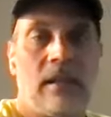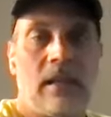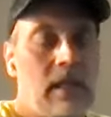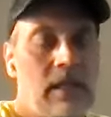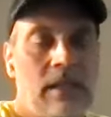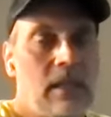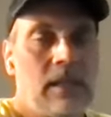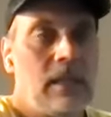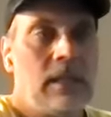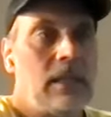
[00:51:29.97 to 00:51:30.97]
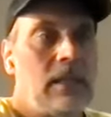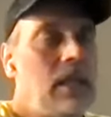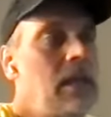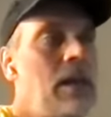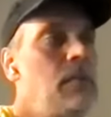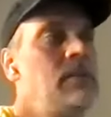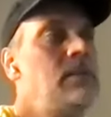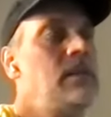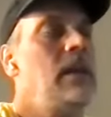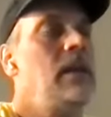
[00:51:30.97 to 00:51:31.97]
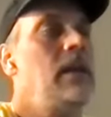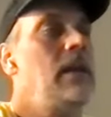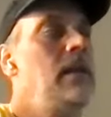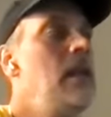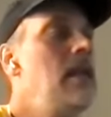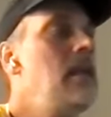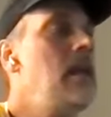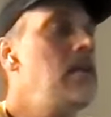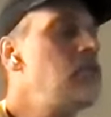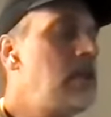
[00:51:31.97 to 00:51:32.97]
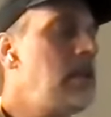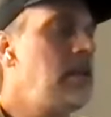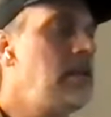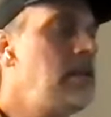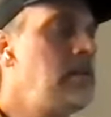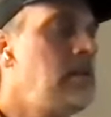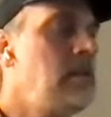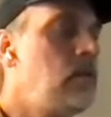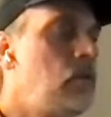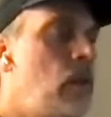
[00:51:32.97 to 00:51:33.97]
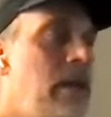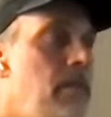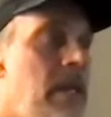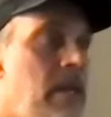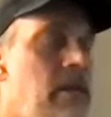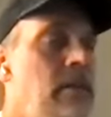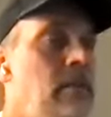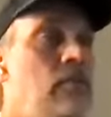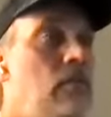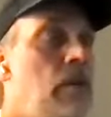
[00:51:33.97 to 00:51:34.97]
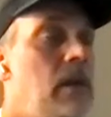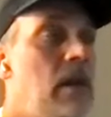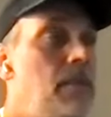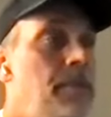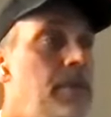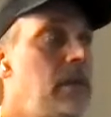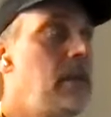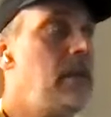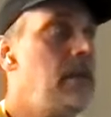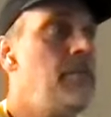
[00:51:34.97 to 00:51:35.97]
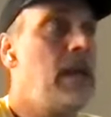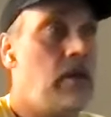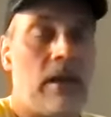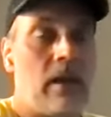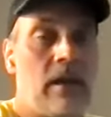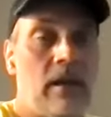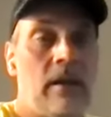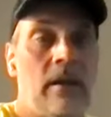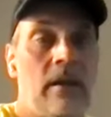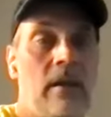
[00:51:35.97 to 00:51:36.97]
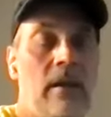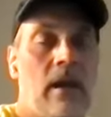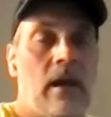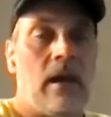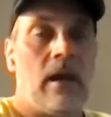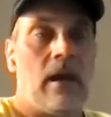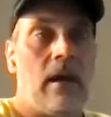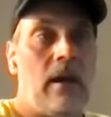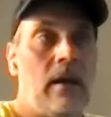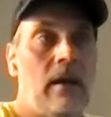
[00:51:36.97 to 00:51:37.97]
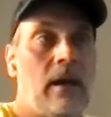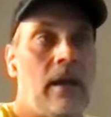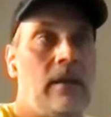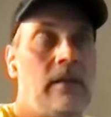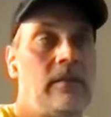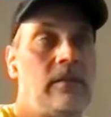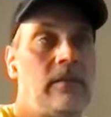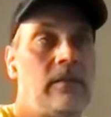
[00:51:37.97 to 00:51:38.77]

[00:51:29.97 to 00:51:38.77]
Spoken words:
Like I was an educated white man growing up in America, and